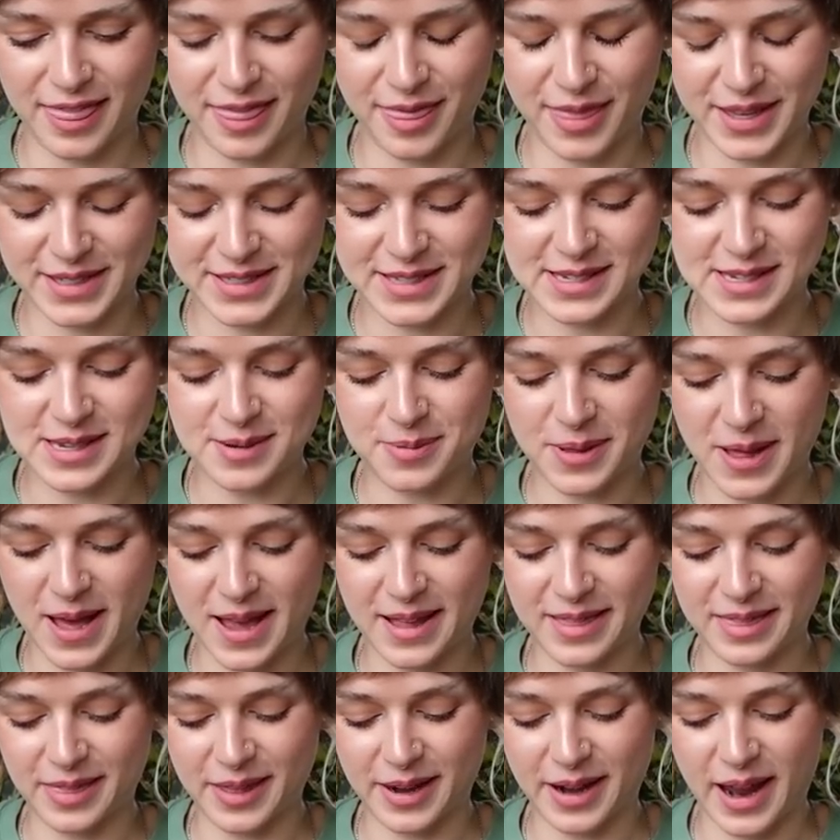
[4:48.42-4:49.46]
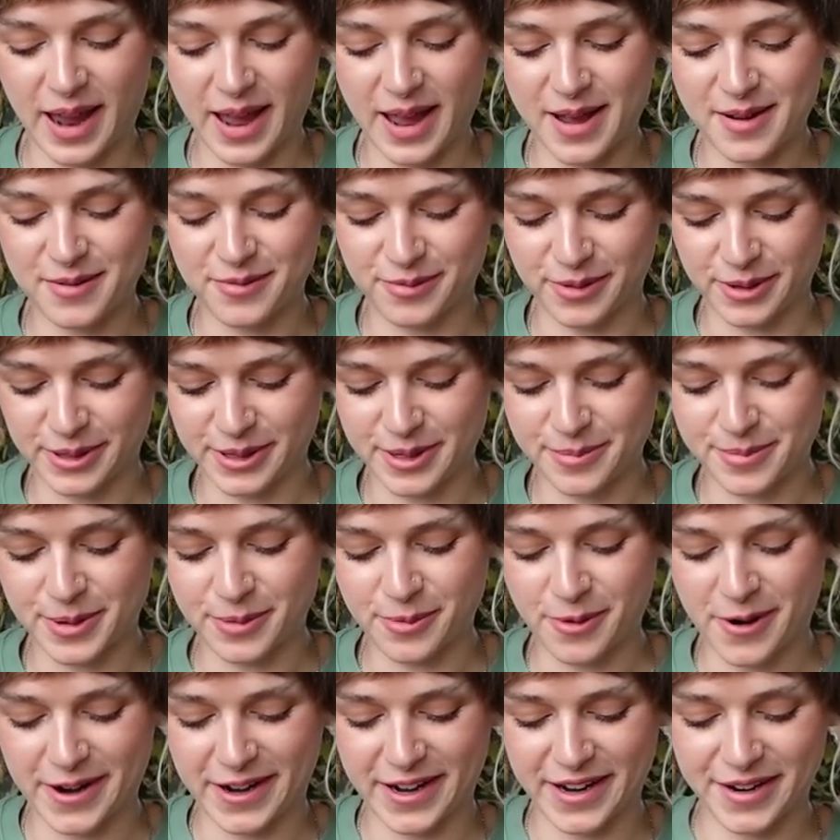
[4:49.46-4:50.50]
This is a plant that I have really been
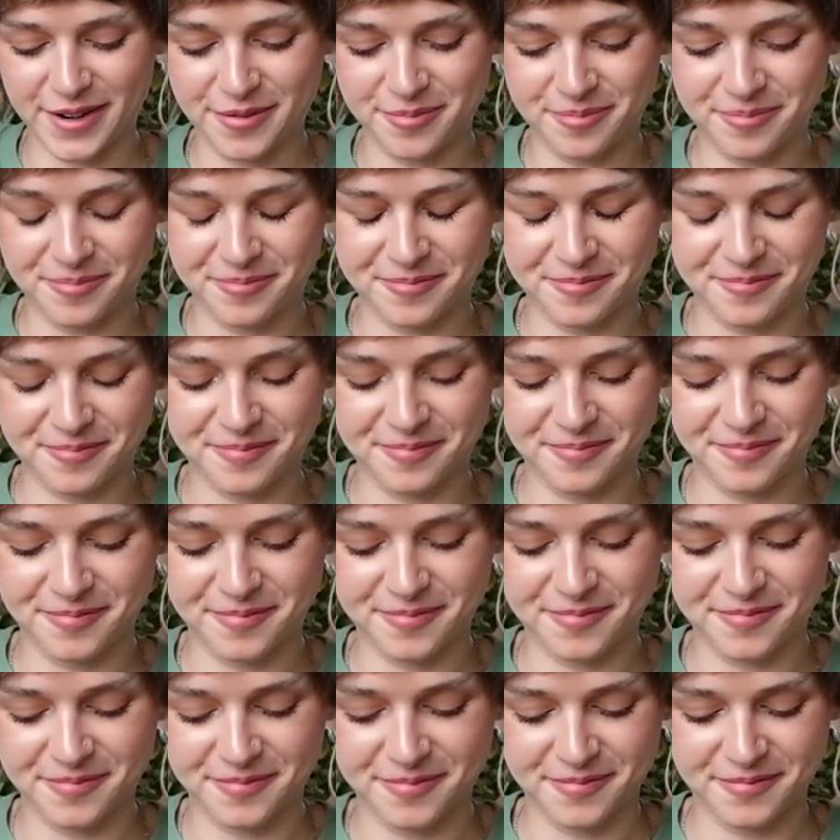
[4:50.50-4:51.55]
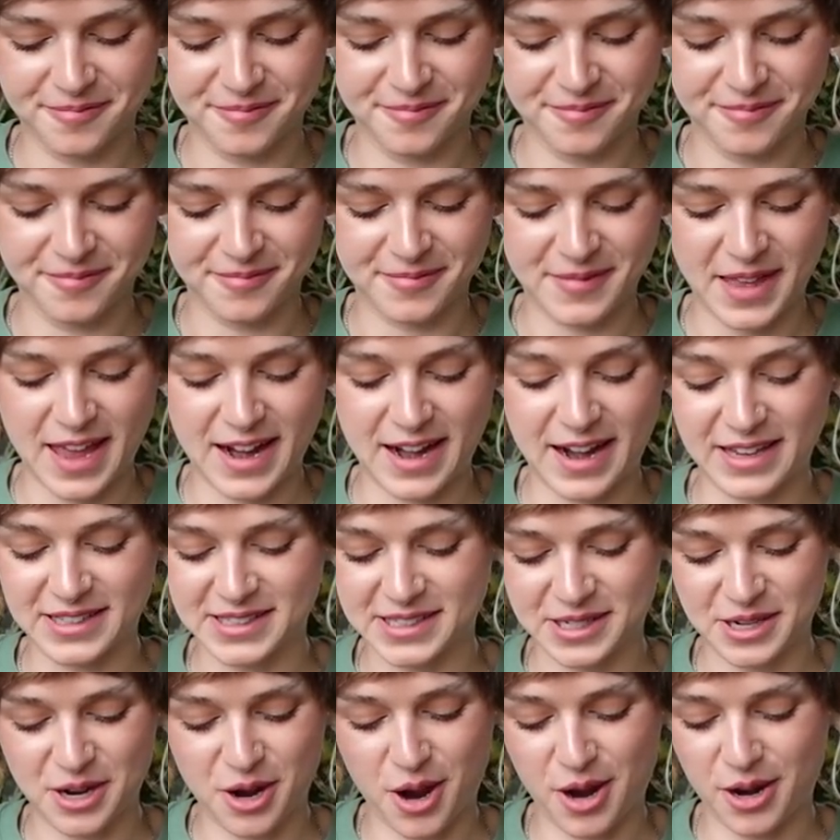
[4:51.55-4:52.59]
wanting. And I
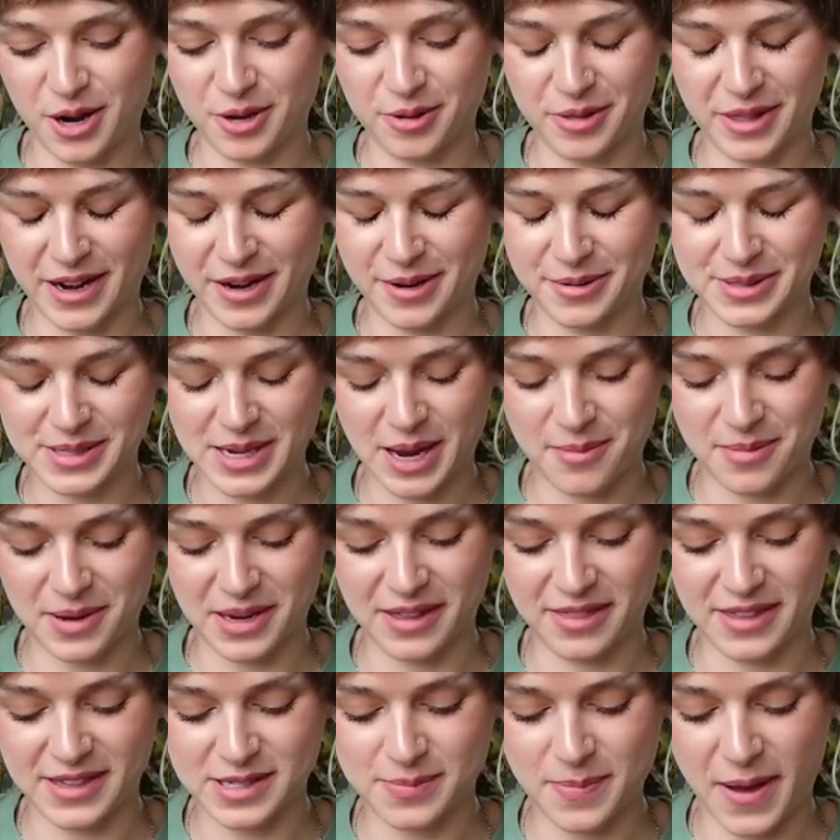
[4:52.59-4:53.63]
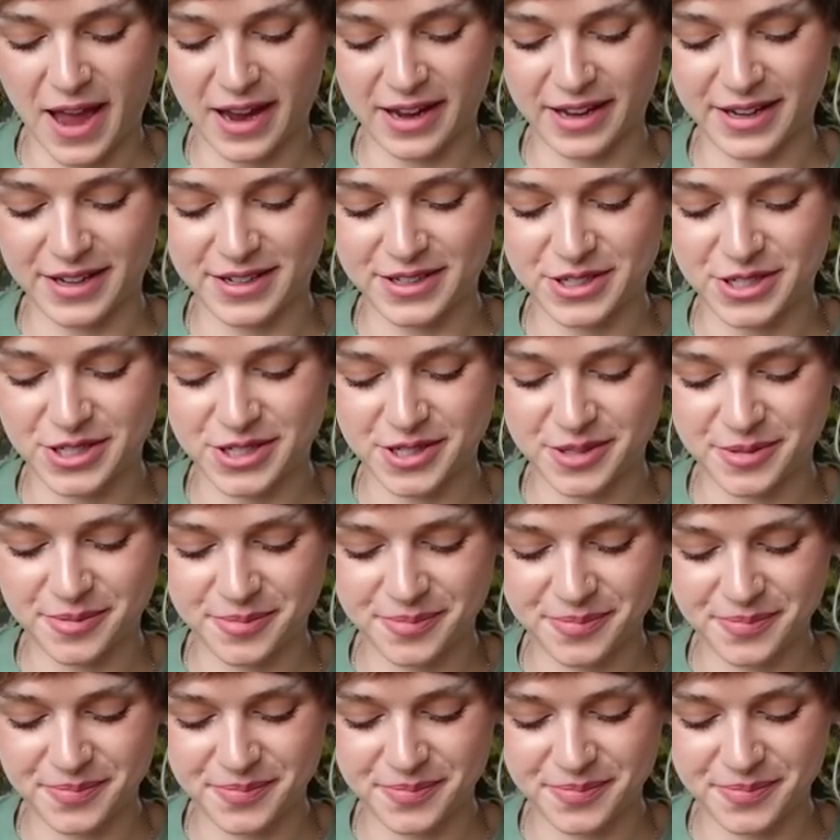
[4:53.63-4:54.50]
did not know that it was coming in this package.